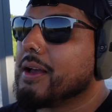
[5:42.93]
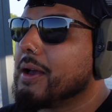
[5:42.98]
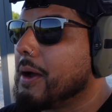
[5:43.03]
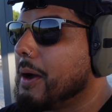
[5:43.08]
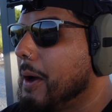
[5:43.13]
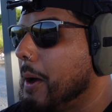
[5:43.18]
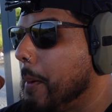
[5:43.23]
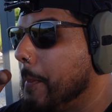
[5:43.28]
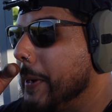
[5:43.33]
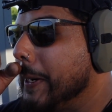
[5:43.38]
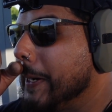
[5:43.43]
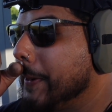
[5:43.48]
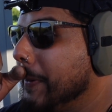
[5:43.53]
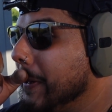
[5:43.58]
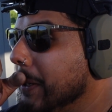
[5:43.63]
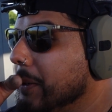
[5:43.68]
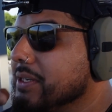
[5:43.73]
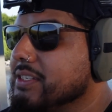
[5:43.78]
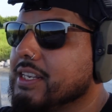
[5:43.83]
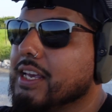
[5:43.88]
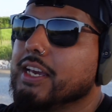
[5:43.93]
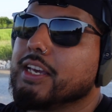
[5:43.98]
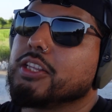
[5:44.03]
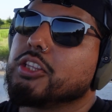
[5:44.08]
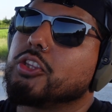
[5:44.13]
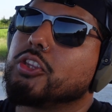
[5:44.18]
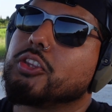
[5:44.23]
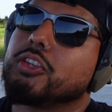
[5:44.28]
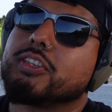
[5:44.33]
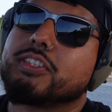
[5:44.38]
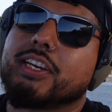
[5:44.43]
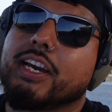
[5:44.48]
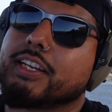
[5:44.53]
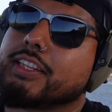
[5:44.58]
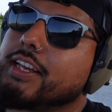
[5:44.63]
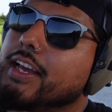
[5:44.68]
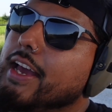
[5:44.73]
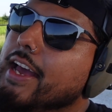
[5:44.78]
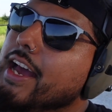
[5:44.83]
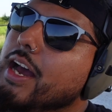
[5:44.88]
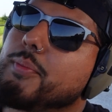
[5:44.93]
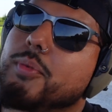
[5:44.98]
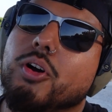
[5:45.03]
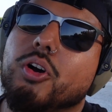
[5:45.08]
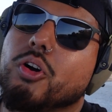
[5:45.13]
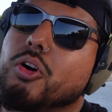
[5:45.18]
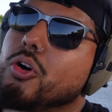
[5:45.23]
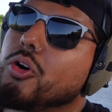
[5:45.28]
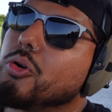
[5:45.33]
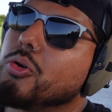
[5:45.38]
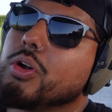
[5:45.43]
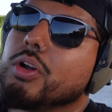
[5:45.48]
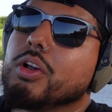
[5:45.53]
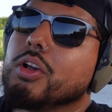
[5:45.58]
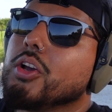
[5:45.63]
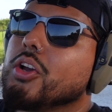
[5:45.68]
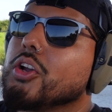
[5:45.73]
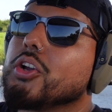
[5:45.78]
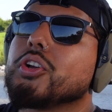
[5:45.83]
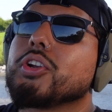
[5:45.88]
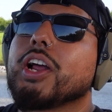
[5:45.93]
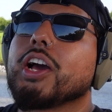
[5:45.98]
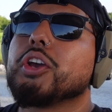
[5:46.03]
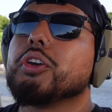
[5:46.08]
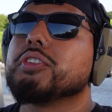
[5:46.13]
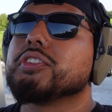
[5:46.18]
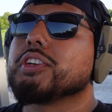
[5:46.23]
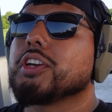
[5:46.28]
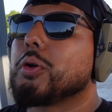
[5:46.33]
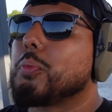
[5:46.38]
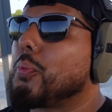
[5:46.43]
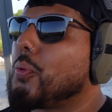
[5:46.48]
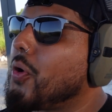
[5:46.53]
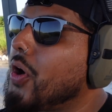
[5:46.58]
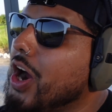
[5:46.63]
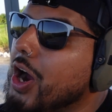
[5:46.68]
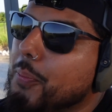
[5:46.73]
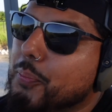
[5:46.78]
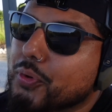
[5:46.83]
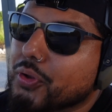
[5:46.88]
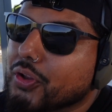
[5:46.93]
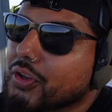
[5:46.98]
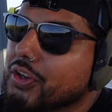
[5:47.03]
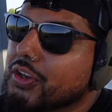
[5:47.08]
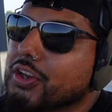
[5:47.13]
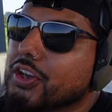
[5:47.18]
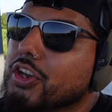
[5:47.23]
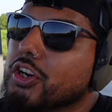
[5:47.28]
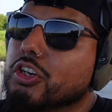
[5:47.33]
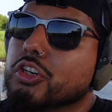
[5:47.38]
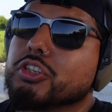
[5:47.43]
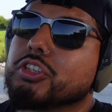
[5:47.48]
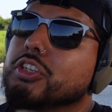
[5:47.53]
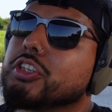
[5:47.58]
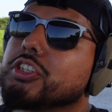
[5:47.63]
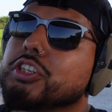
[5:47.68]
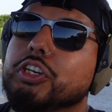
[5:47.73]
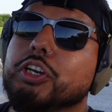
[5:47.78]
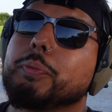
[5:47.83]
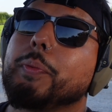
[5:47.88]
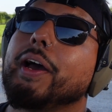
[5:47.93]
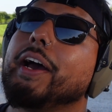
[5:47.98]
Um, everybody was saying, check the ammo, you're not using it properly, you're using cheap